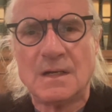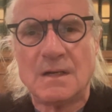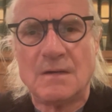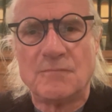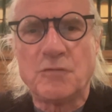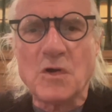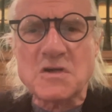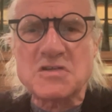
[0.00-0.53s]

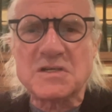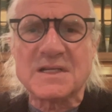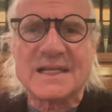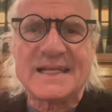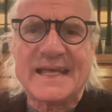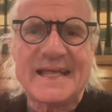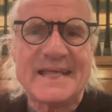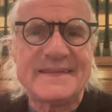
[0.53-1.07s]

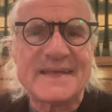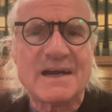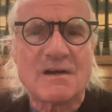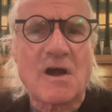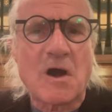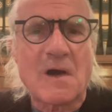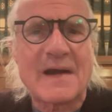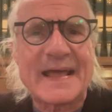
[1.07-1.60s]
Fortunately, there
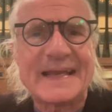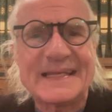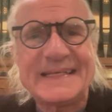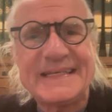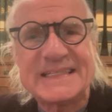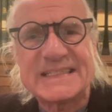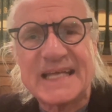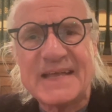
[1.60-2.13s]
are at
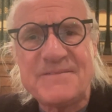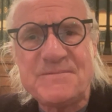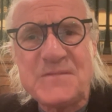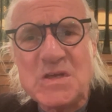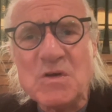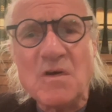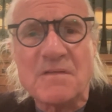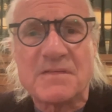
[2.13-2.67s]
least a
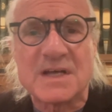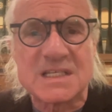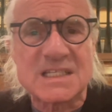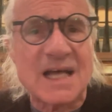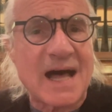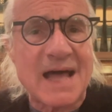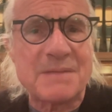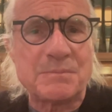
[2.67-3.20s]
few of us
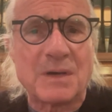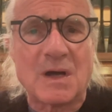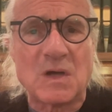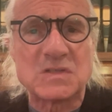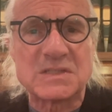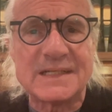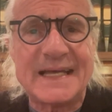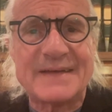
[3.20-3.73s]

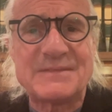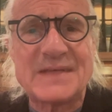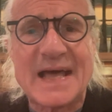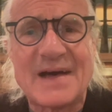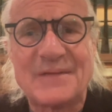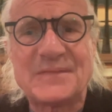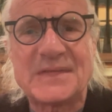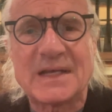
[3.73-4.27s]
oddballs left
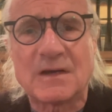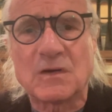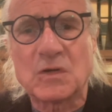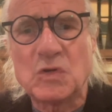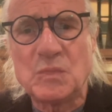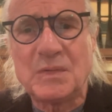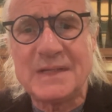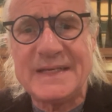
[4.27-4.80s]
out there
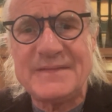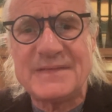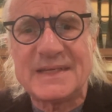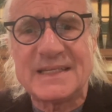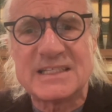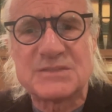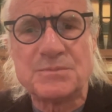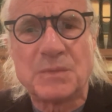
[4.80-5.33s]
who believe it
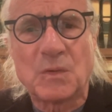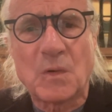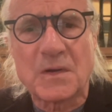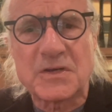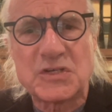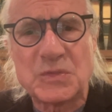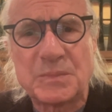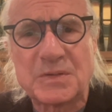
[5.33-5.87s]
is
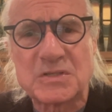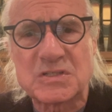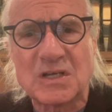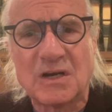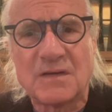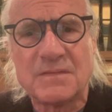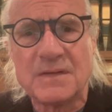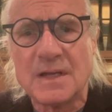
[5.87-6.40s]
important to
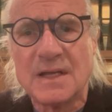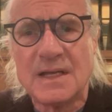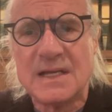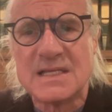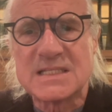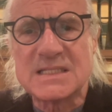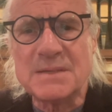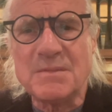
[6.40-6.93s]
preserve
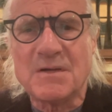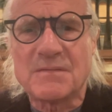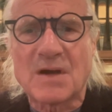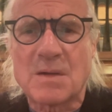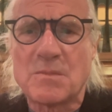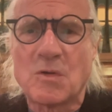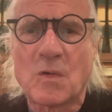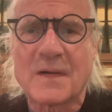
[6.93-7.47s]
some of our
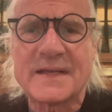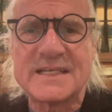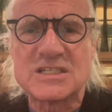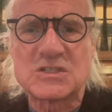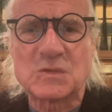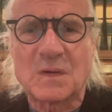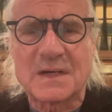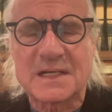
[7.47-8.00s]
more
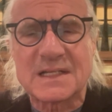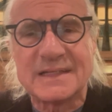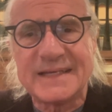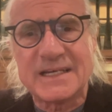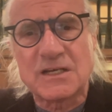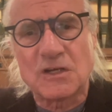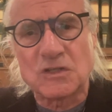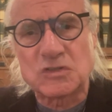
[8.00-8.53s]
historically
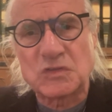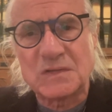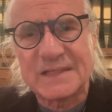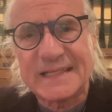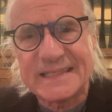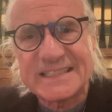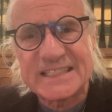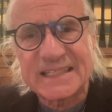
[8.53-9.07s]
and
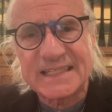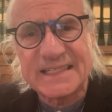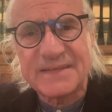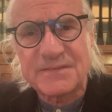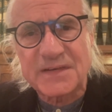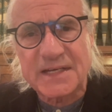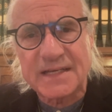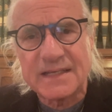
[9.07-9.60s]
culturally
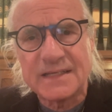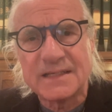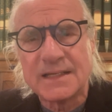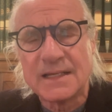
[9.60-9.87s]
significant